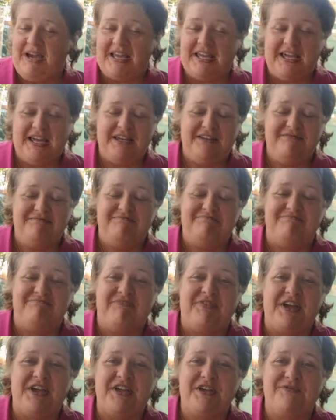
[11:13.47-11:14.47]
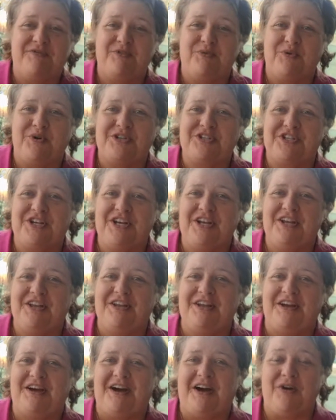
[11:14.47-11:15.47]
again, thank you for
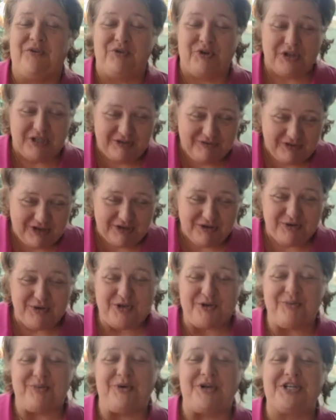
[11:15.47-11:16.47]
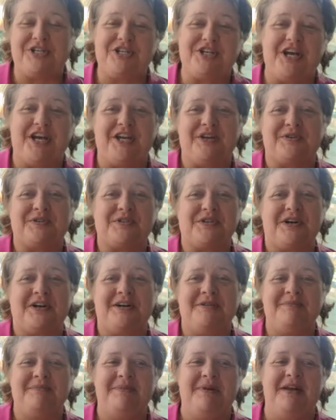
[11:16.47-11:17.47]
watching. I really value and appreciate your
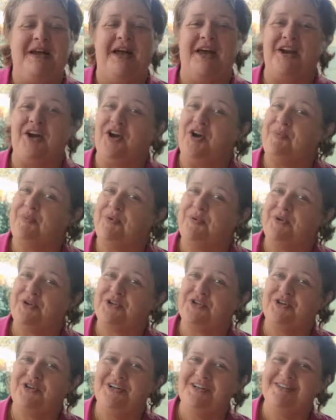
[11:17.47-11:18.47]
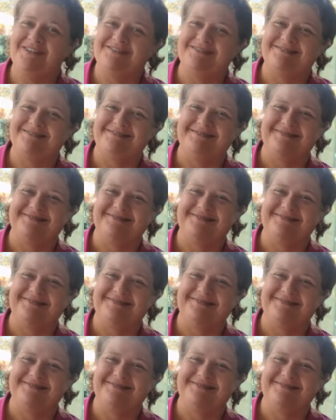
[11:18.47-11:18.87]
time and I hope you enjoyed it.